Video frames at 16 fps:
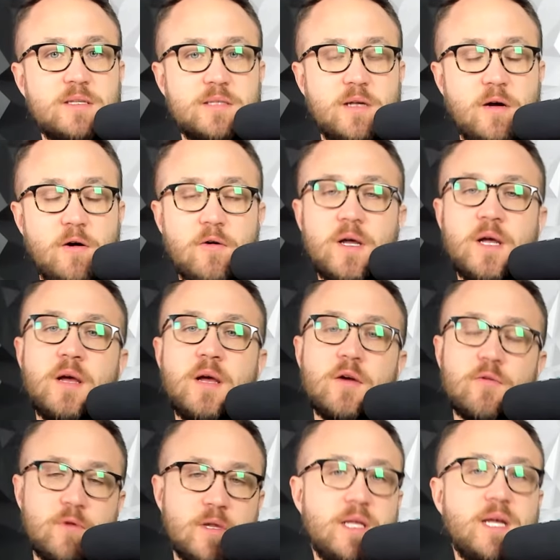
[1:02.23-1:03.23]
So
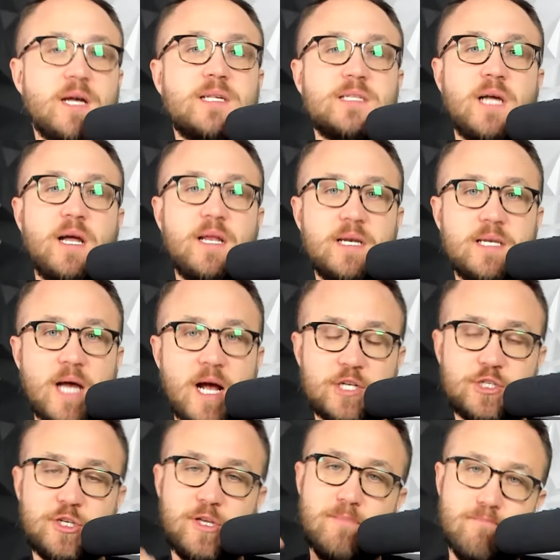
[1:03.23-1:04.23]
really excited to
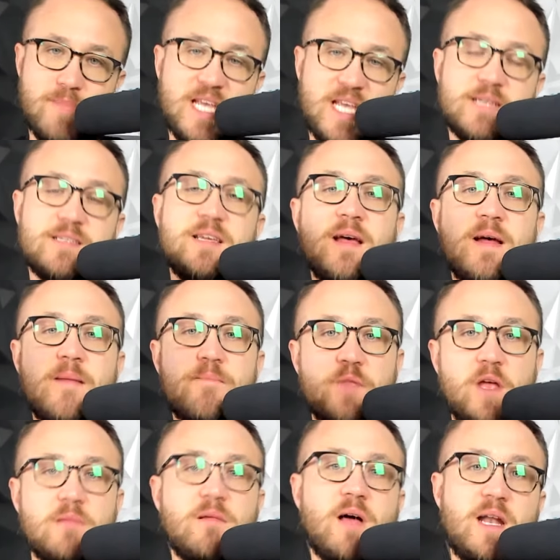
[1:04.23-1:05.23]
actually meet
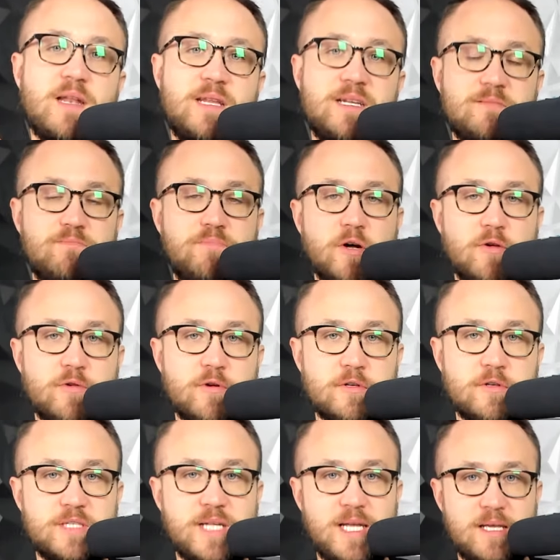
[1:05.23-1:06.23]
a lot of these
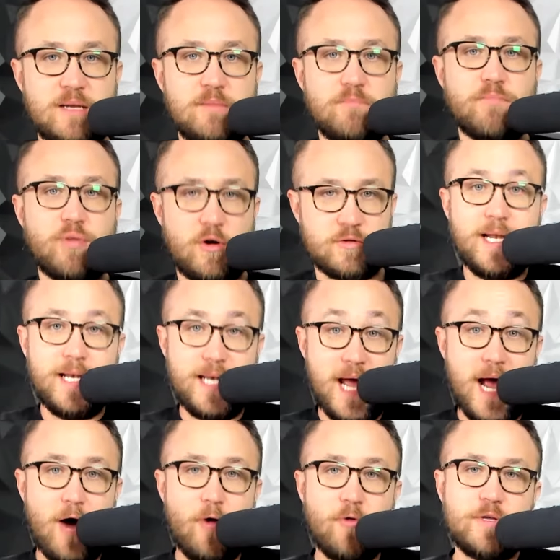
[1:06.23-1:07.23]
builders in person.
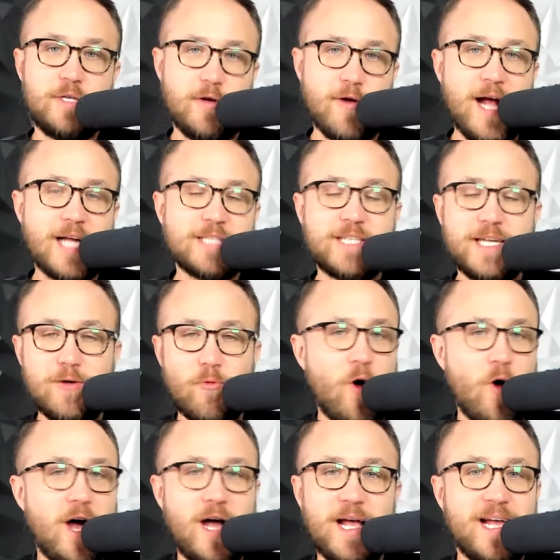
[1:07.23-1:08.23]
Now, you're asking
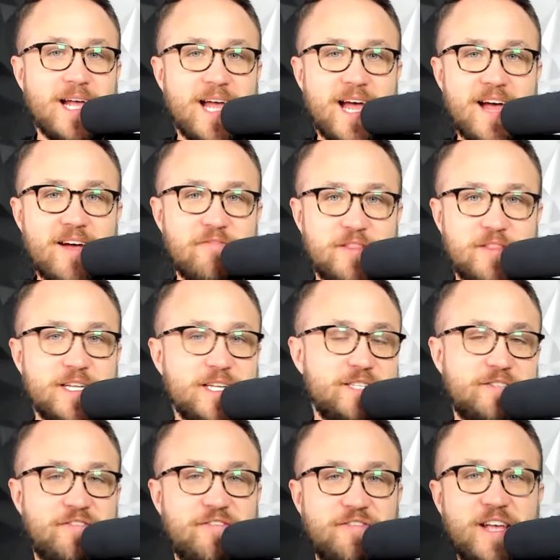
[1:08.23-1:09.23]
why I have
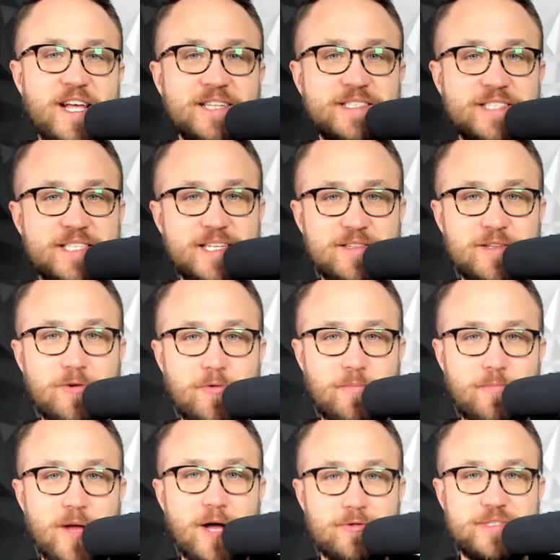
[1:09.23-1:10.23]
these fancy little
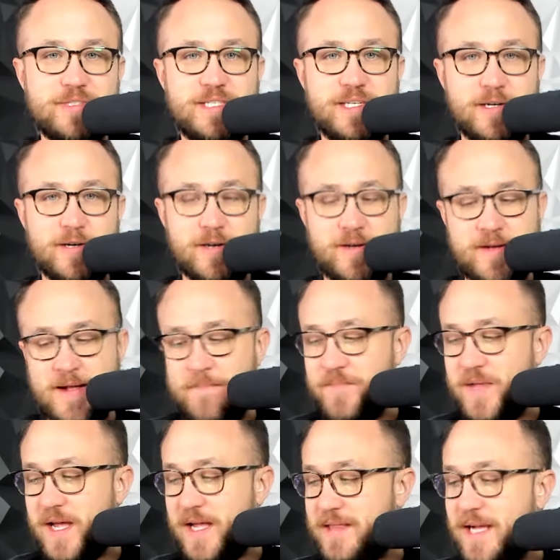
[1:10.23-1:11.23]
belts here.
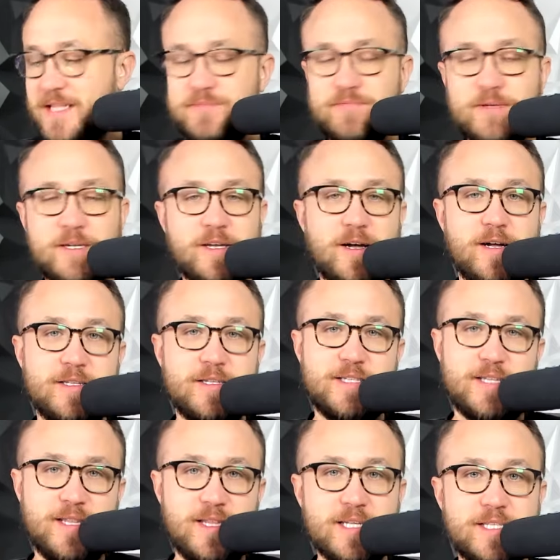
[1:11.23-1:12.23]
And that's
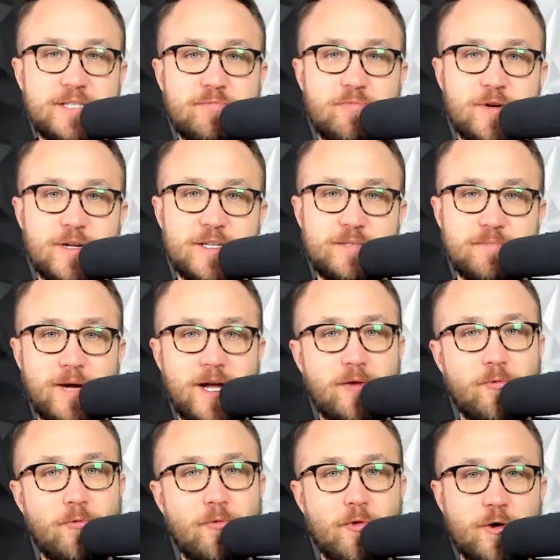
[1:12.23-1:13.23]
because this was my
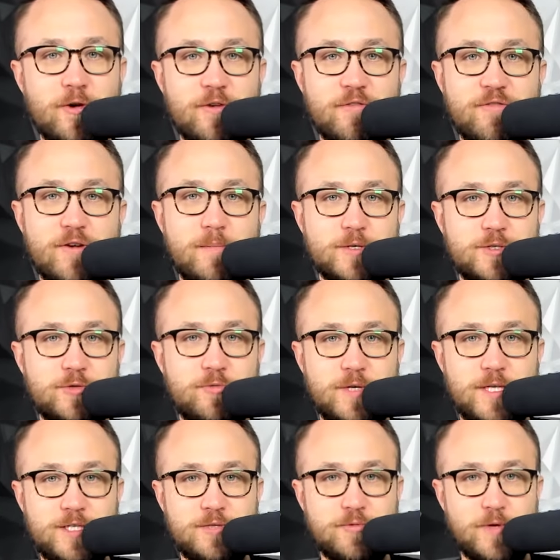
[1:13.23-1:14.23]
award from
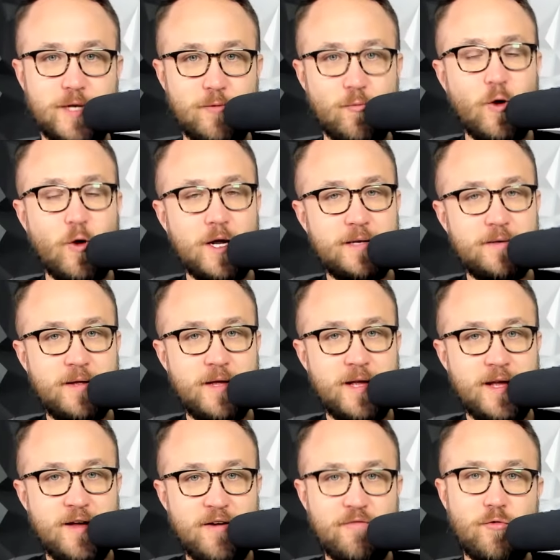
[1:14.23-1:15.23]
2021
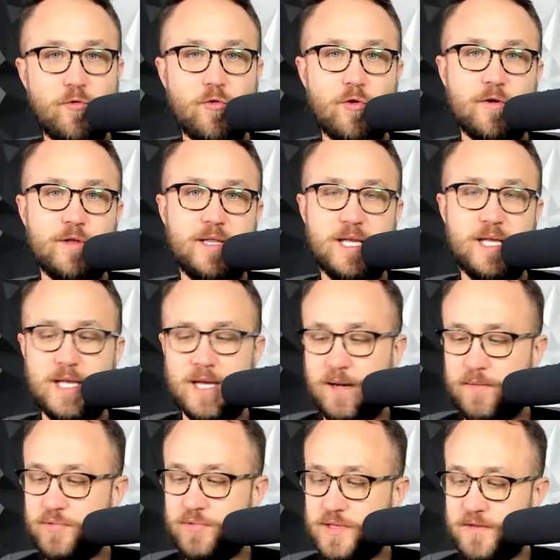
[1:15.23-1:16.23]
for the, I
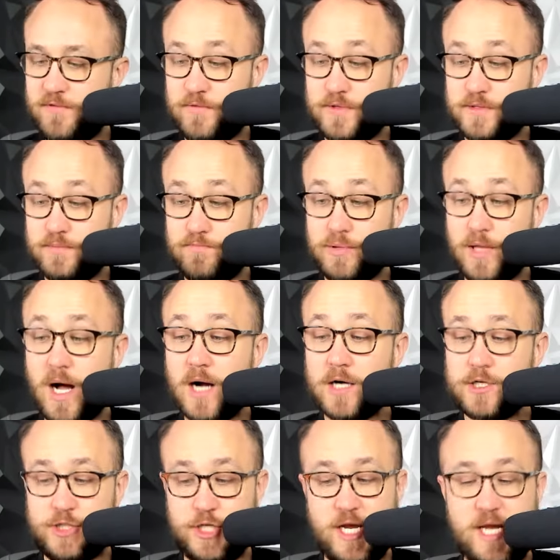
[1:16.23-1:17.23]
believe it was
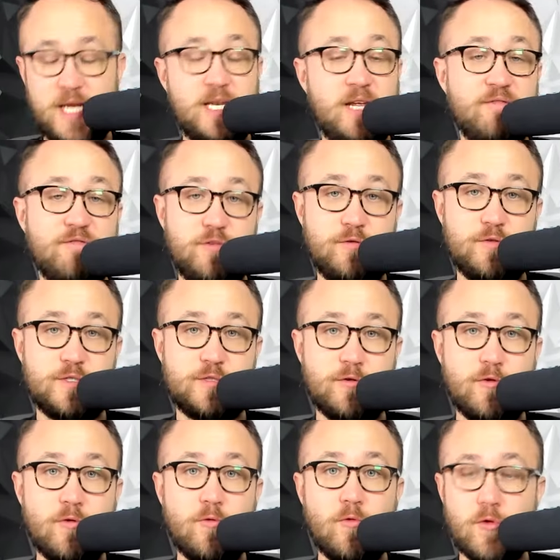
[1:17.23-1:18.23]
Blockchain
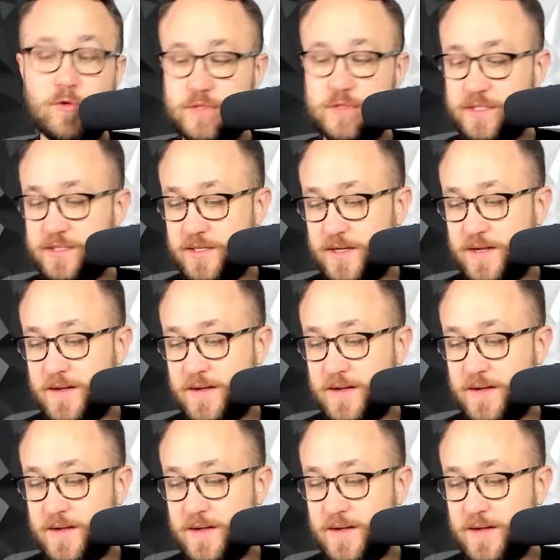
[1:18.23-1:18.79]
Influencer Awards.